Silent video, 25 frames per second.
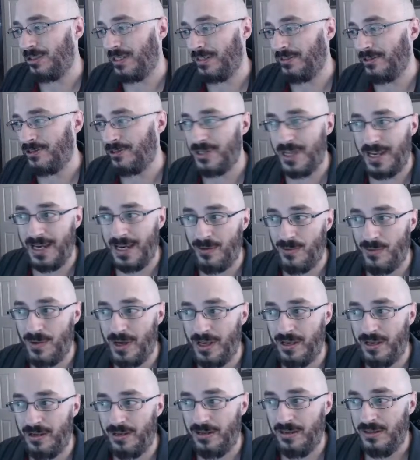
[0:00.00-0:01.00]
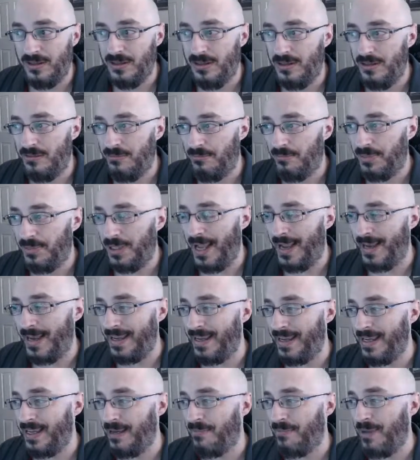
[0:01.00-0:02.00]
there's any way black can
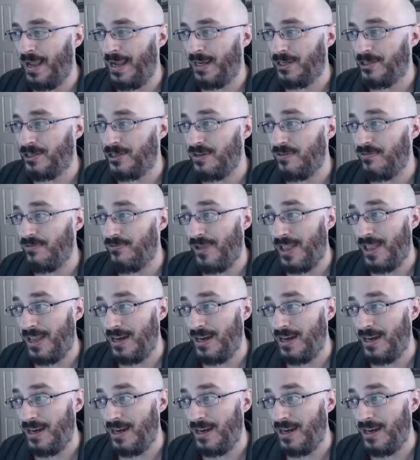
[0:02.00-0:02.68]
get back to defend